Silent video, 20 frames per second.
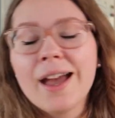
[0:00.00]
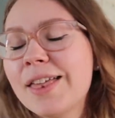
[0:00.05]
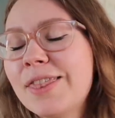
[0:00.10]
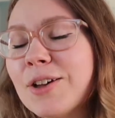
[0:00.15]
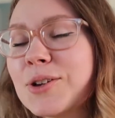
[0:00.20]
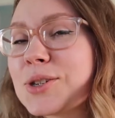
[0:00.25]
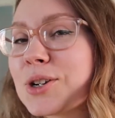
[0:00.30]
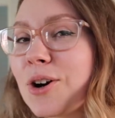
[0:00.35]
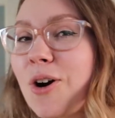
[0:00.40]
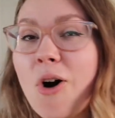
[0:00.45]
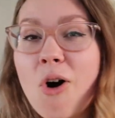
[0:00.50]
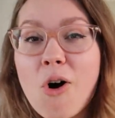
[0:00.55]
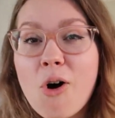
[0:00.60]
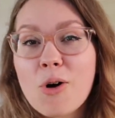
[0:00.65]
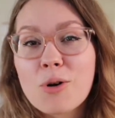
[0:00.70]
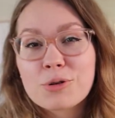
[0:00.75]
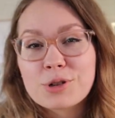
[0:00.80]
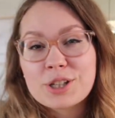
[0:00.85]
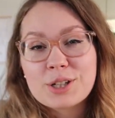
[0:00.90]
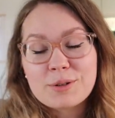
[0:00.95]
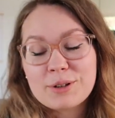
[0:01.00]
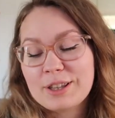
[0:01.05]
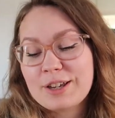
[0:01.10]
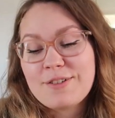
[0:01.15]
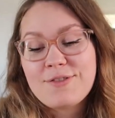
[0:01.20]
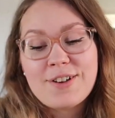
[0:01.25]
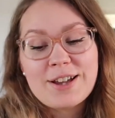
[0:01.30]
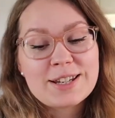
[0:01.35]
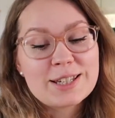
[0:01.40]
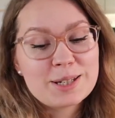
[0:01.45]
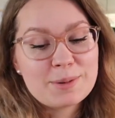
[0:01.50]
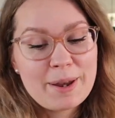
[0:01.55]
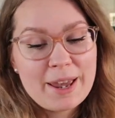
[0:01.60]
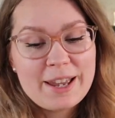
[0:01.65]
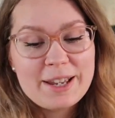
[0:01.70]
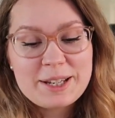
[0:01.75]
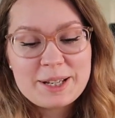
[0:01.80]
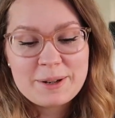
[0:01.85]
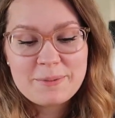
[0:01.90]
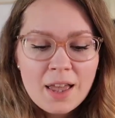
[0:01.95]
Those are all really, really fun to
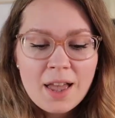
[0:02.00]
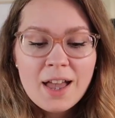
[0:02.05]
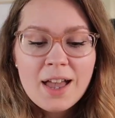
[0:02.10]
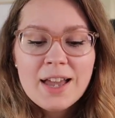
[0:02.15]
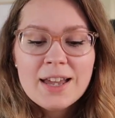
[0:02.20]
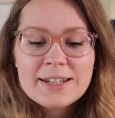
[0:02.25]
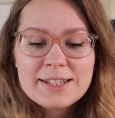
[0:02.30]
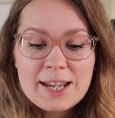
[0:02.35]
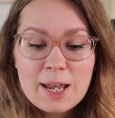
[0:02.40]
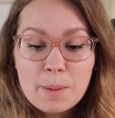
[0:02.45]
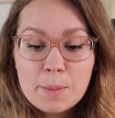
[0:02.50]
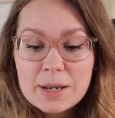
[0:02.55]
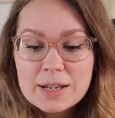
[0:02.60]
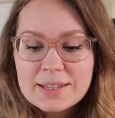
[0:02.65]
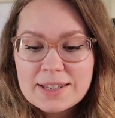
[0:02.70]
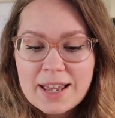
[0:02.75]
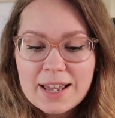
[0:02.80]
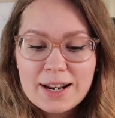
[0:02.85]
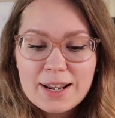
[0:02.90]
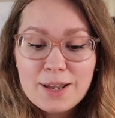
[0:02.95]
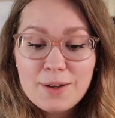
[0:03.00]
make. Tammy said,